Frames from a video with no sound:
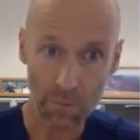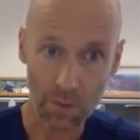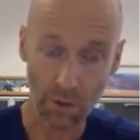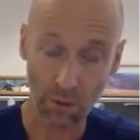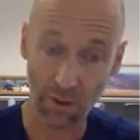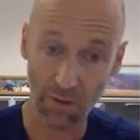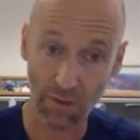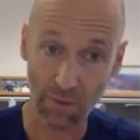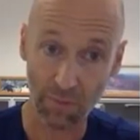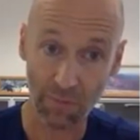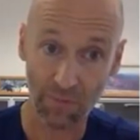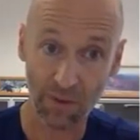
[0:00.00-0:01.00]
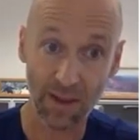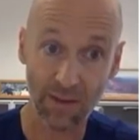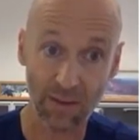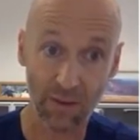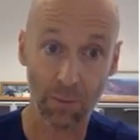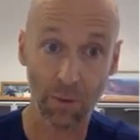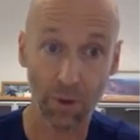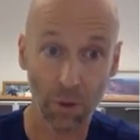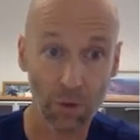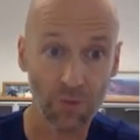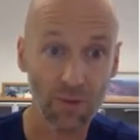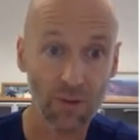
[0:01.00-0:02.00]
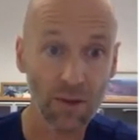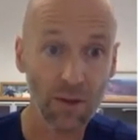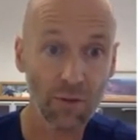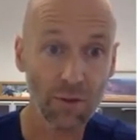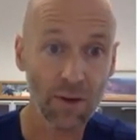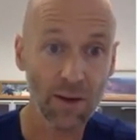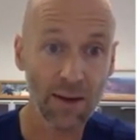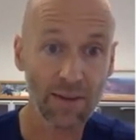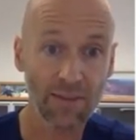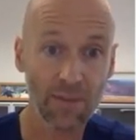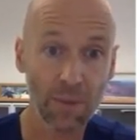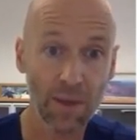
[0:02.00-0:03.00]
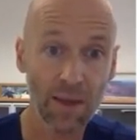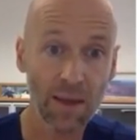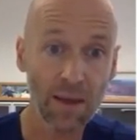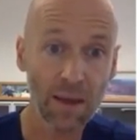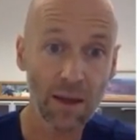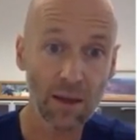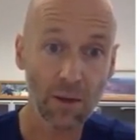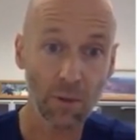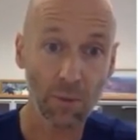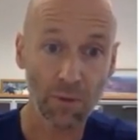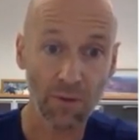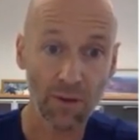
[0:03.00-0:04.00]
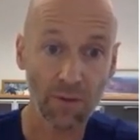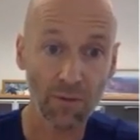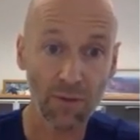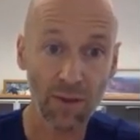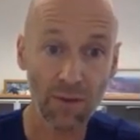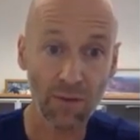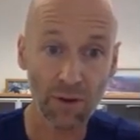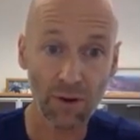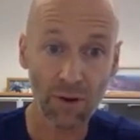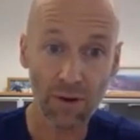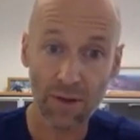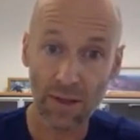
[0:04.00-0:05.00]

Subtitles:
you give them sedation, but not for the ICP, you prevent fever,